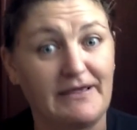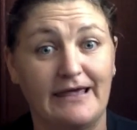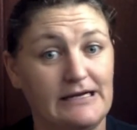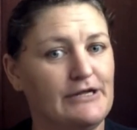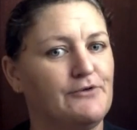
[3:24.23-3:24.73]

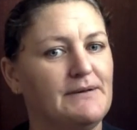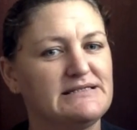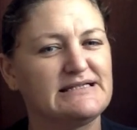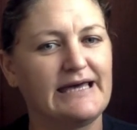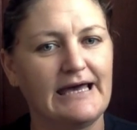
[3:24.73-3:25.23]
get a little
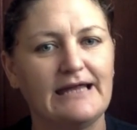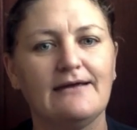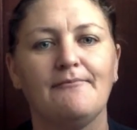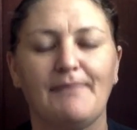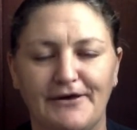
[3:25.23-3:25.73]
bit scared,
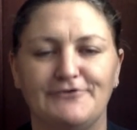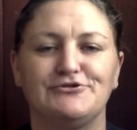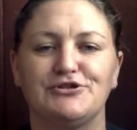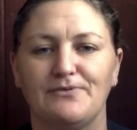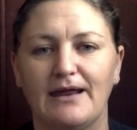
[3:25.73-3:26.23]
but you
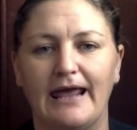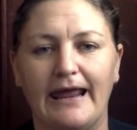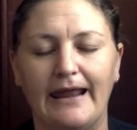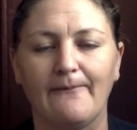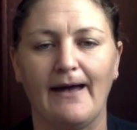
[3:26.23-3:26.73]
do it
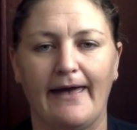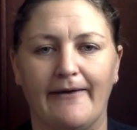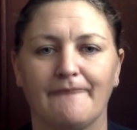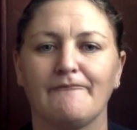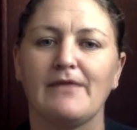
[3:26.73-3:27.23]
anyway.
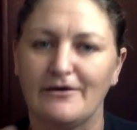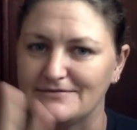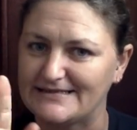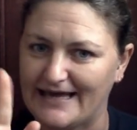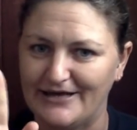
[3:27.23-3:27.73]

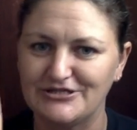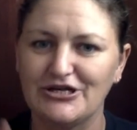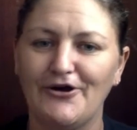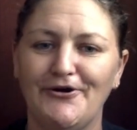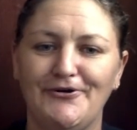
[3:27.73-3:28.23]
See you
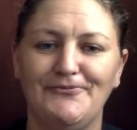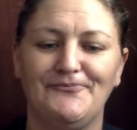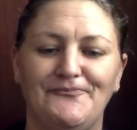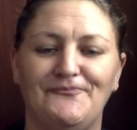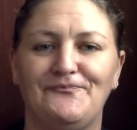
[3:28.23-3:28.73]

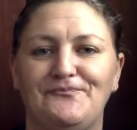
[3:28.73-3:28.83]
soon.